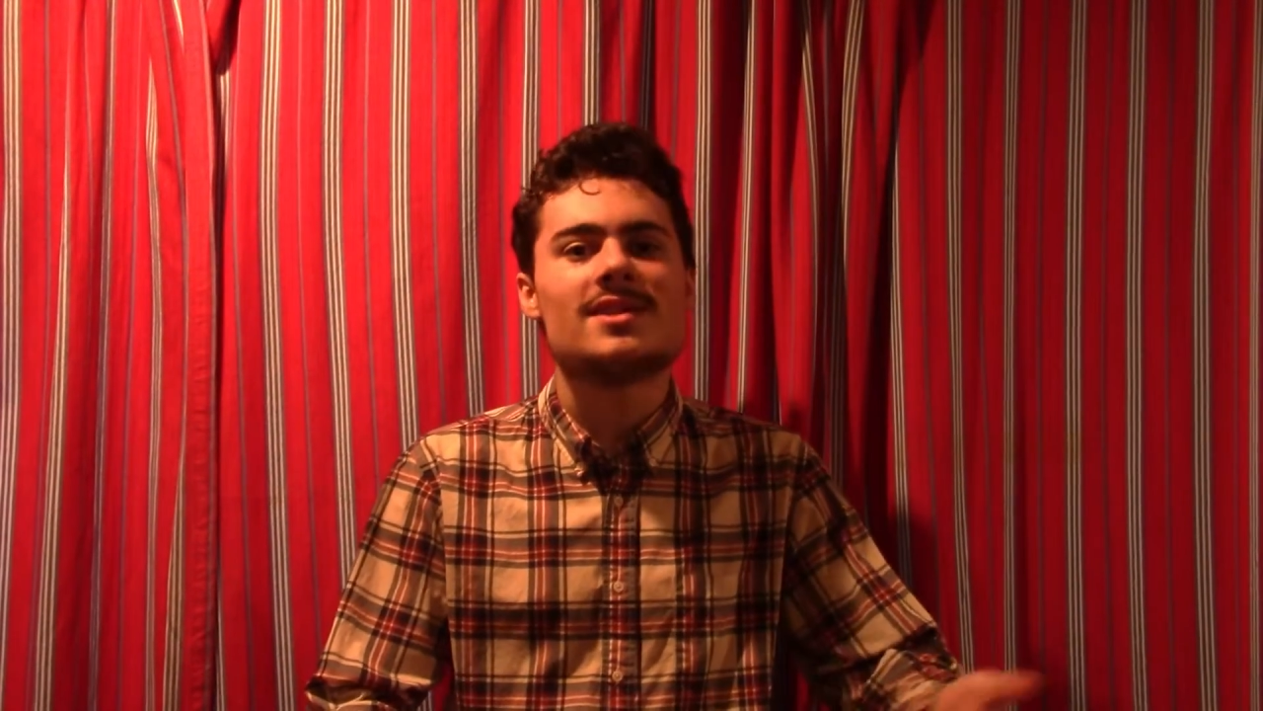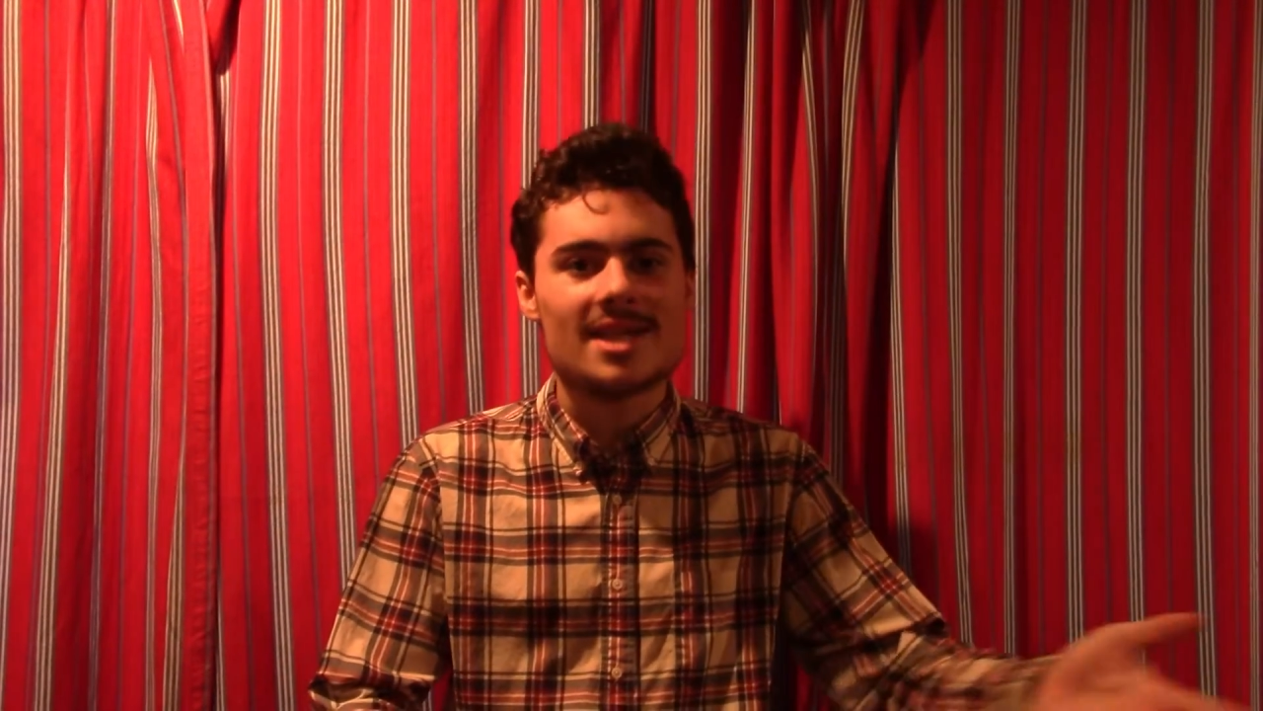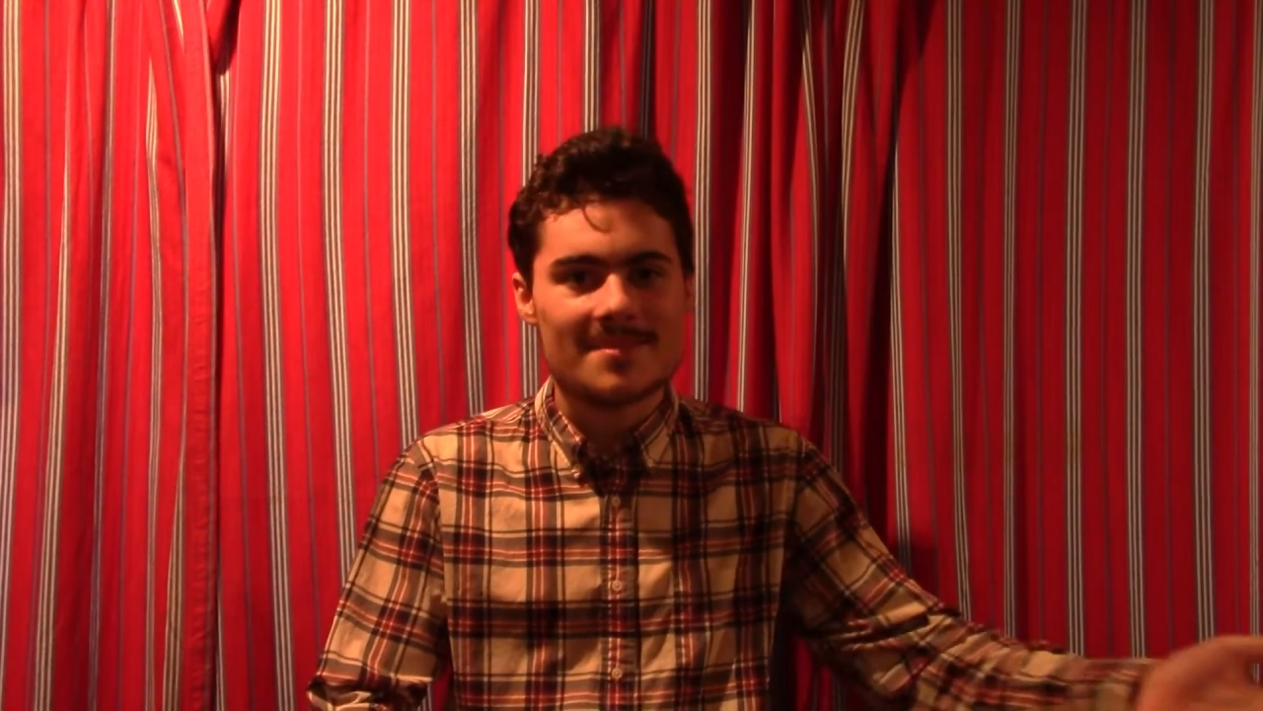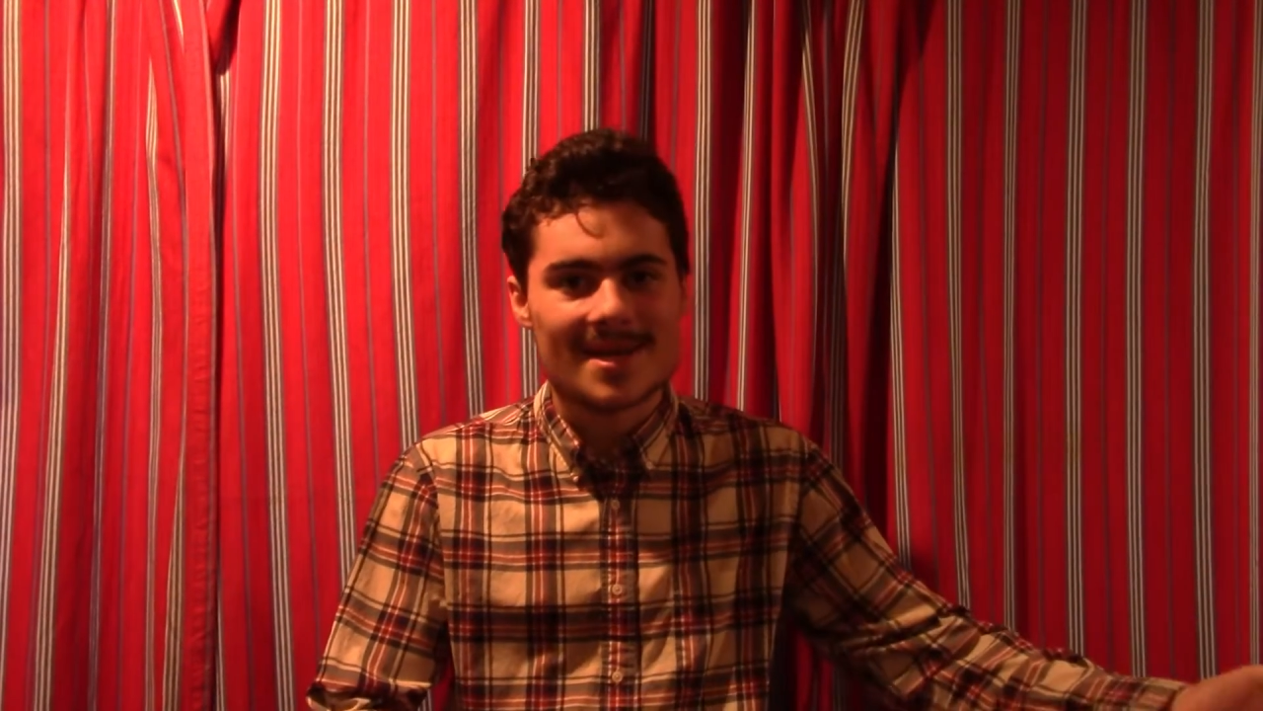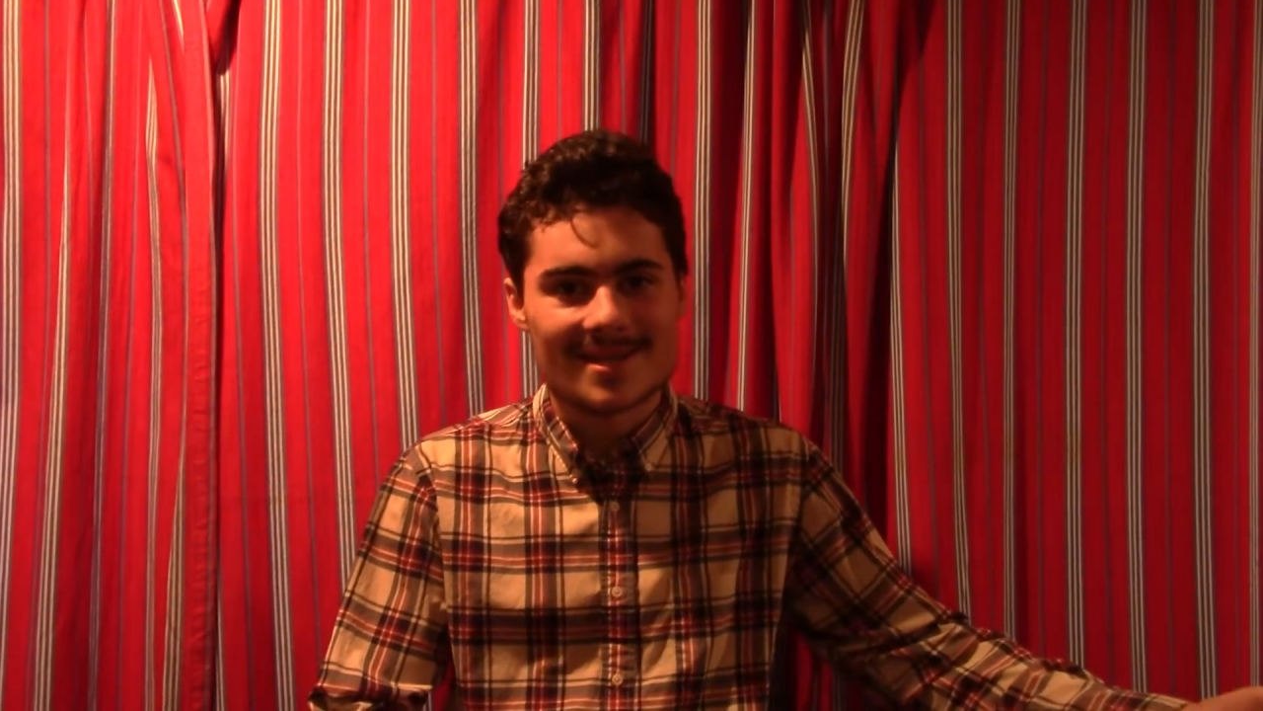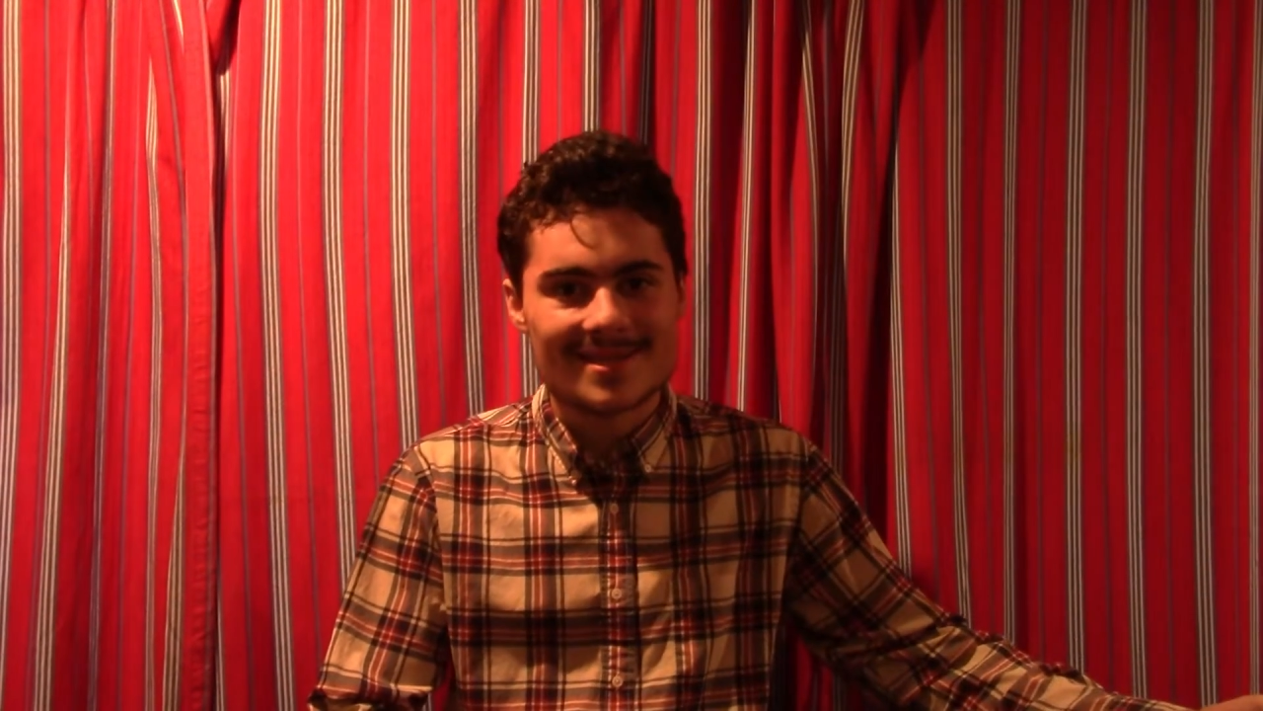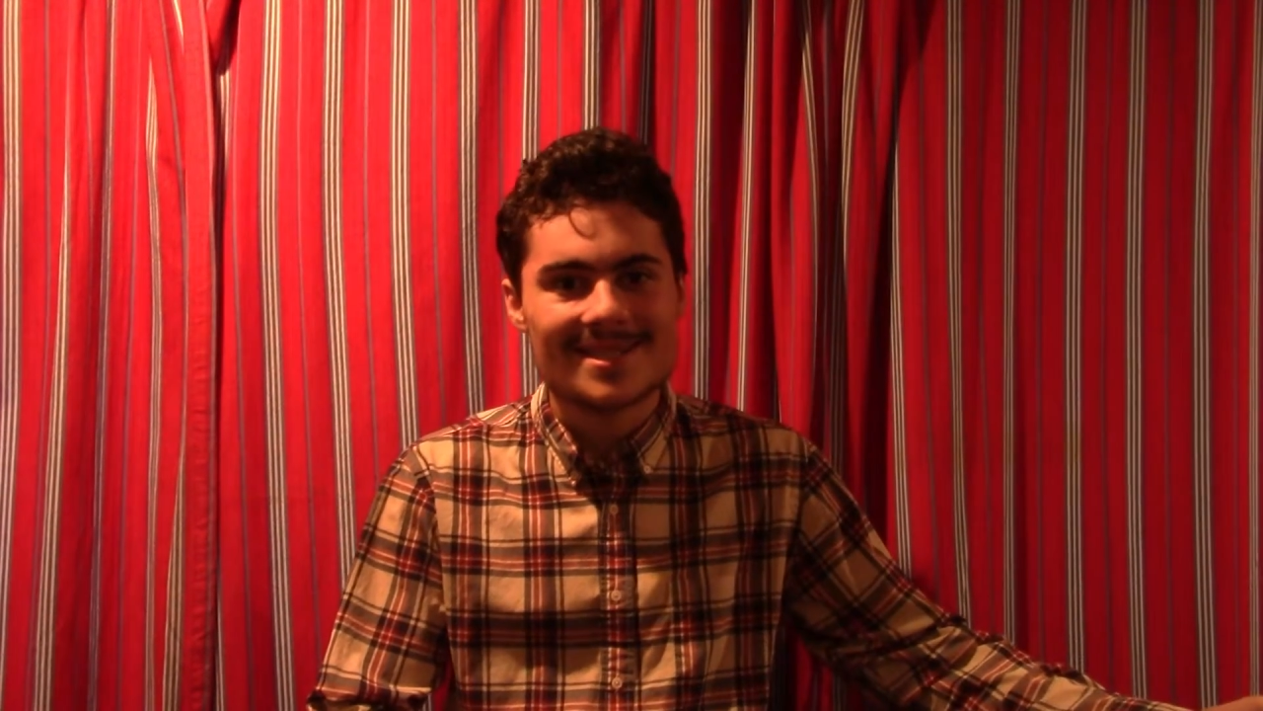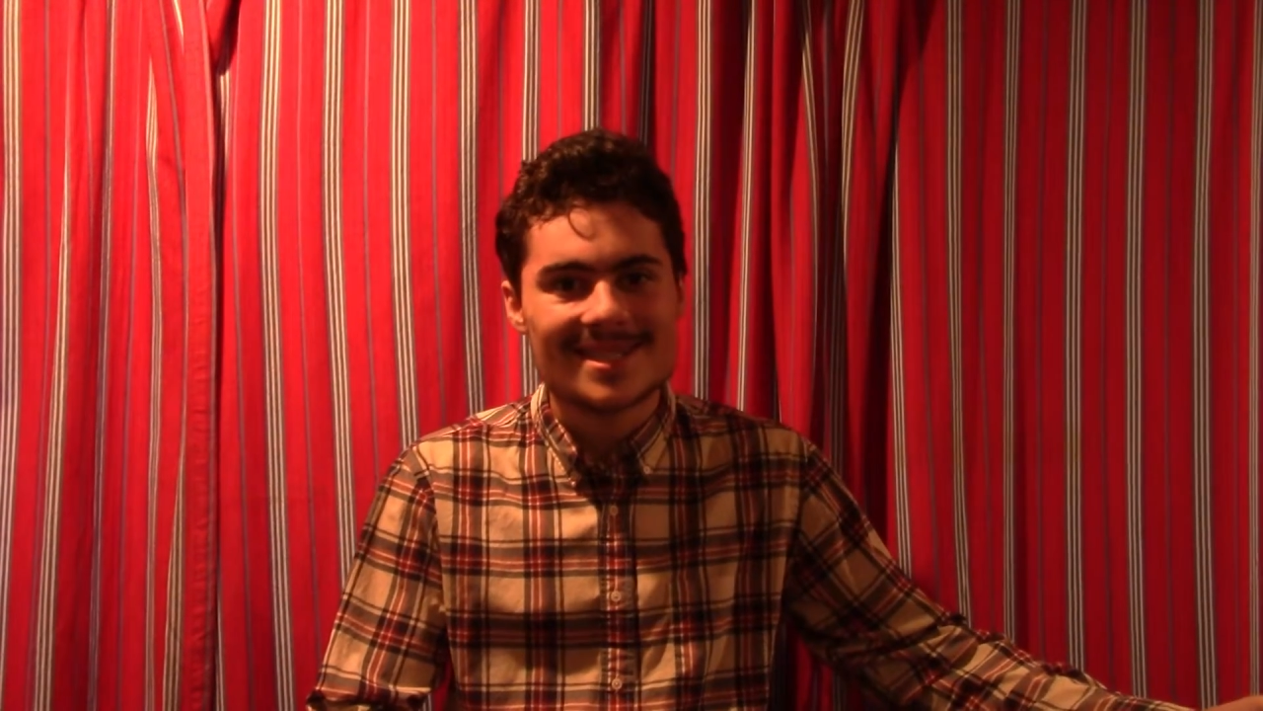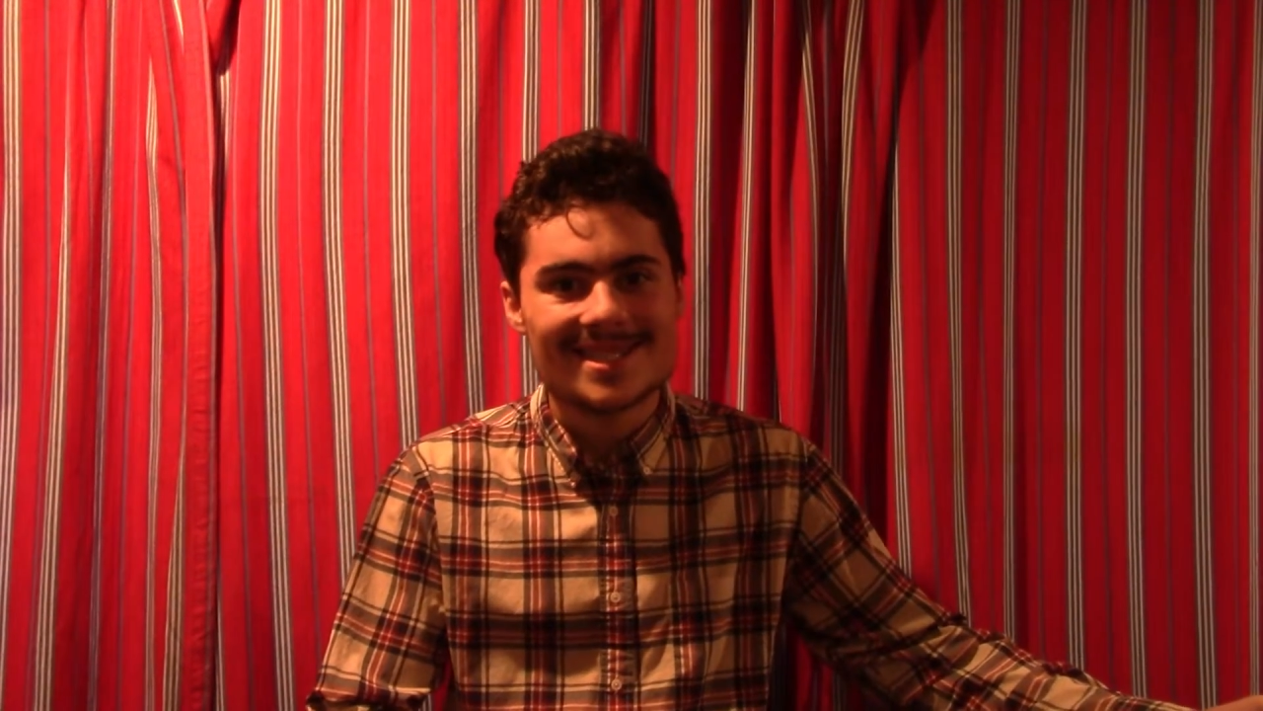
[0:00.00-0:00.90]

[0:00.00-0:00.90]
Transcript: and emails.